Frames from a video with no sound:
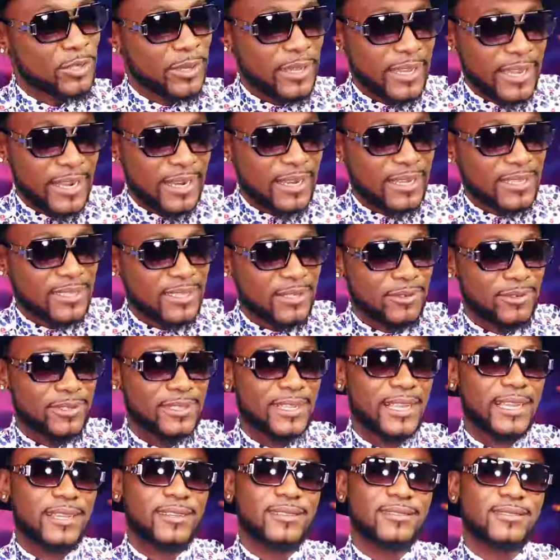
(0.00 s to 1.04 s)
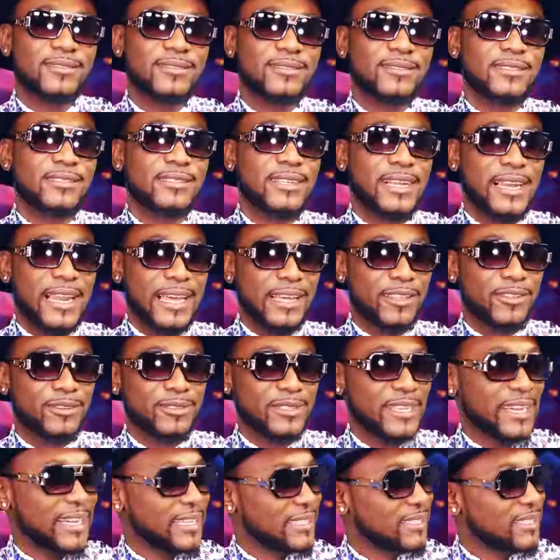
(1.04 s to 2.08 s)
So he heard us and was like, I like
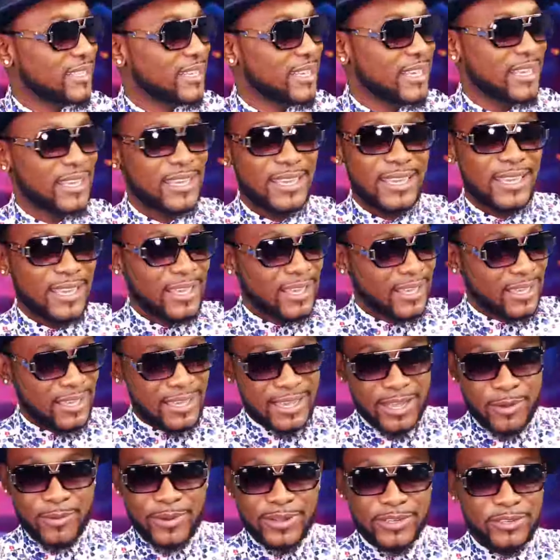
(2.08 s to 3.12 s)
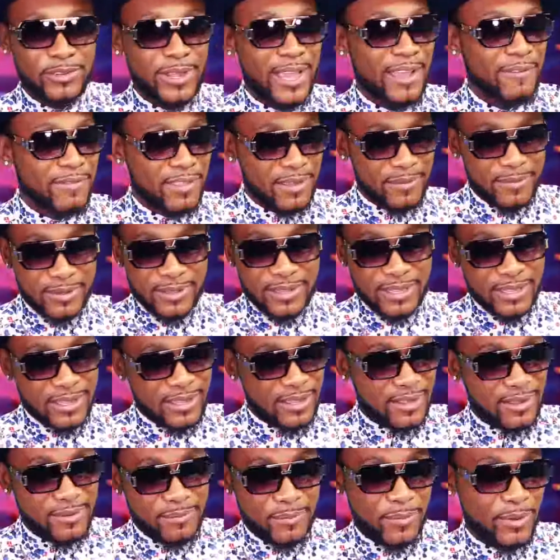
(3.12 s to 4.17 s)
those guys. I want to have them on
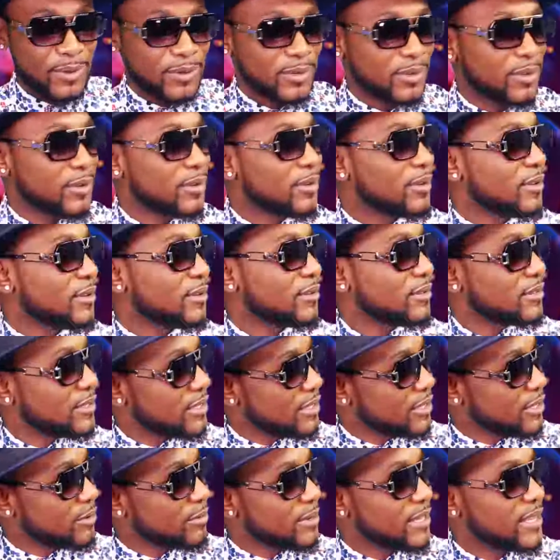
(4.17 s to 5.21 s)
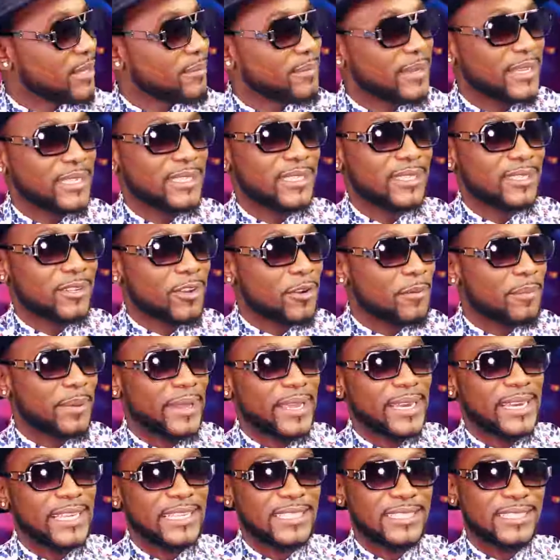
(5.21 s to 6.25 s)
the Mondo Rhythm Nation
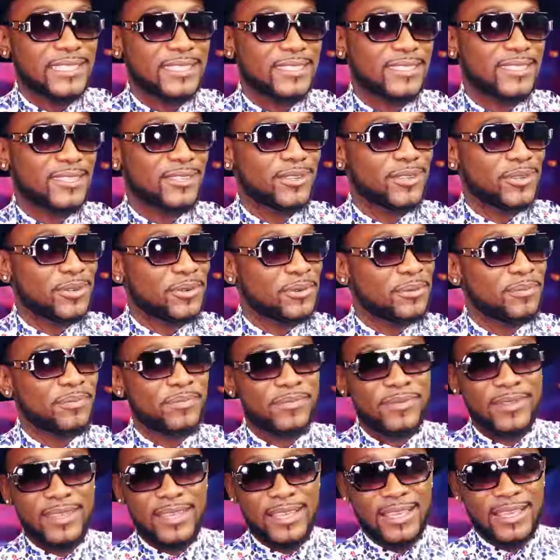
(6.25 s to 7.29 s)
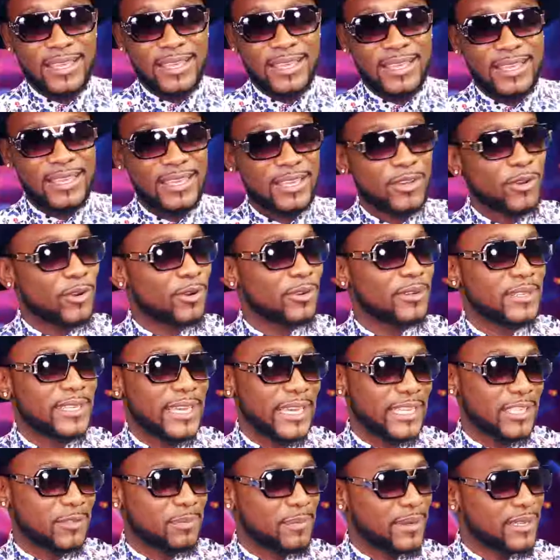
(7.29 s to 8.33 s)
compilation. So he called
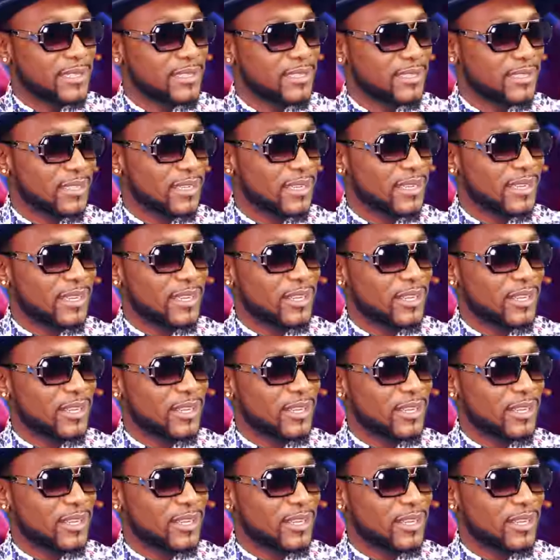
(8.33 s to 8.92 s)
K-Smash.